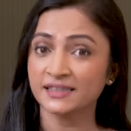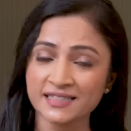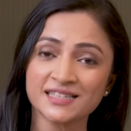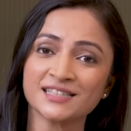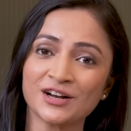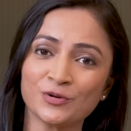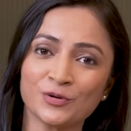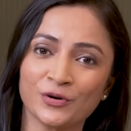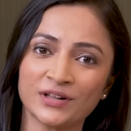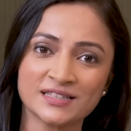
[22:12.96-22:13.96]
This is
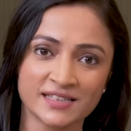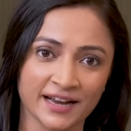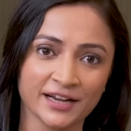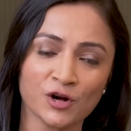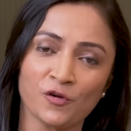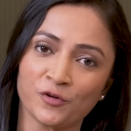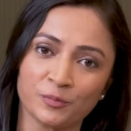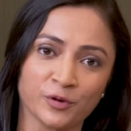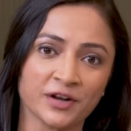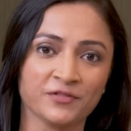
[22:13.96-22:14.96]
Anku Goel signing off
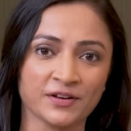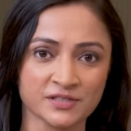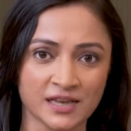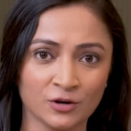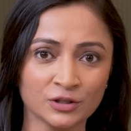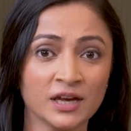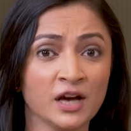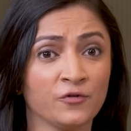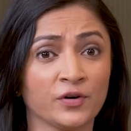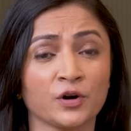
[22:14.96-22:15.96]
from 25 South,
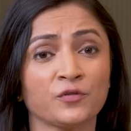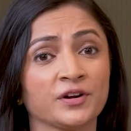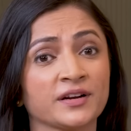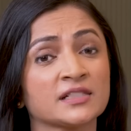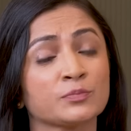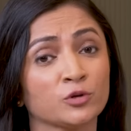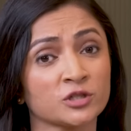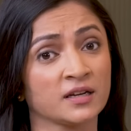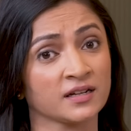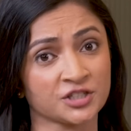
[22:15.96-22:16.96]
one of India's
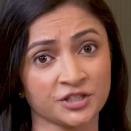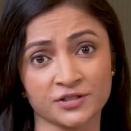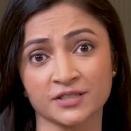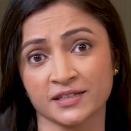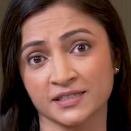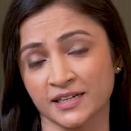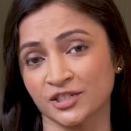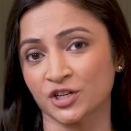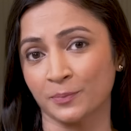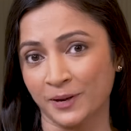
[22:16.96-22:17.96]
most luxurious
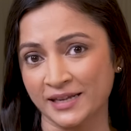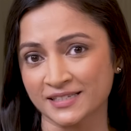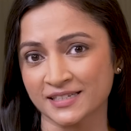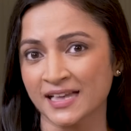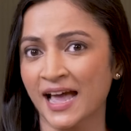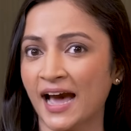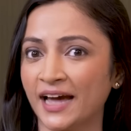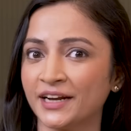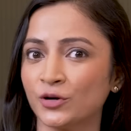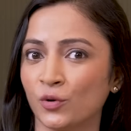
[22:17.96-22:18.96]
residential places
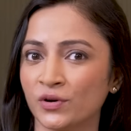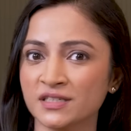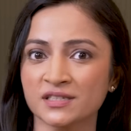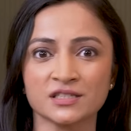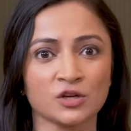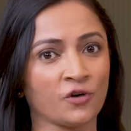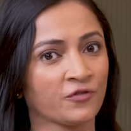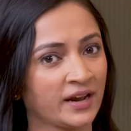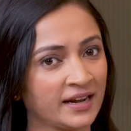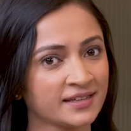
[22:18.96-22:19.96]
and an oasis
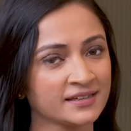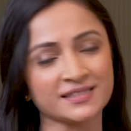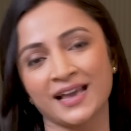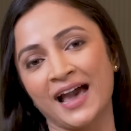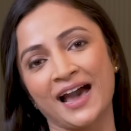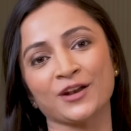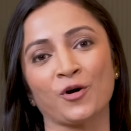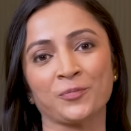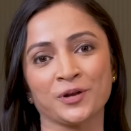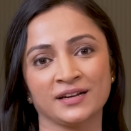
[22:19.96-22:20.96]
of elegance and
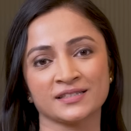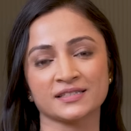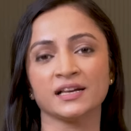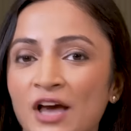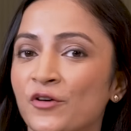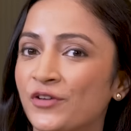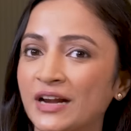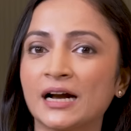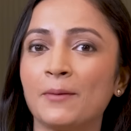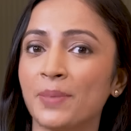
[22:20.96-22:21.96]
opulence.
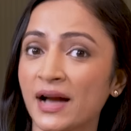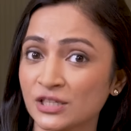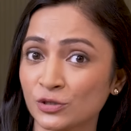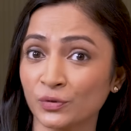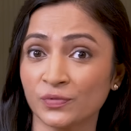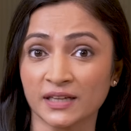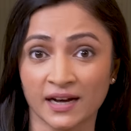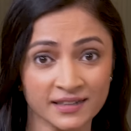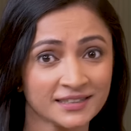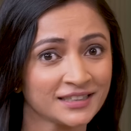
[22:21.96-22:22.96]
We'll come back soon with
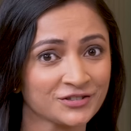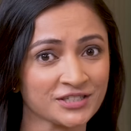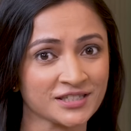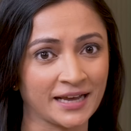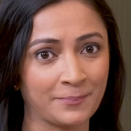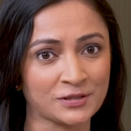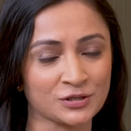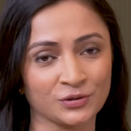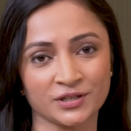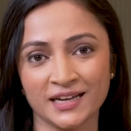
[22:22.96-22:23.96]
another interesting
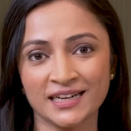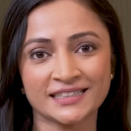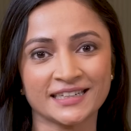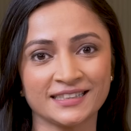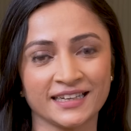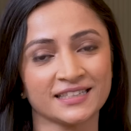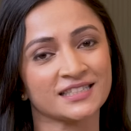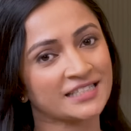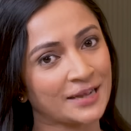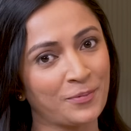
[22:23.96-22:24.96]
episode. Till then,
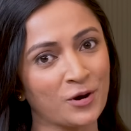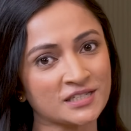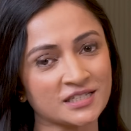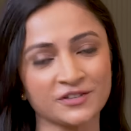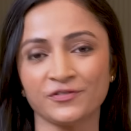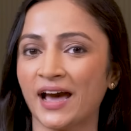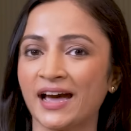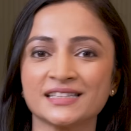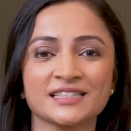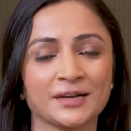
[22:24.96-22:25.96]
stay positive
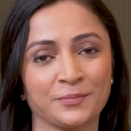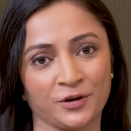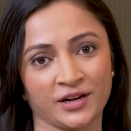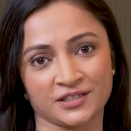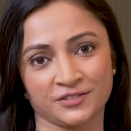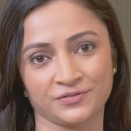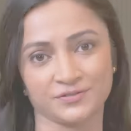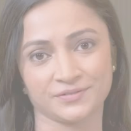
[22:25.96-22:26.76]
and stay productive.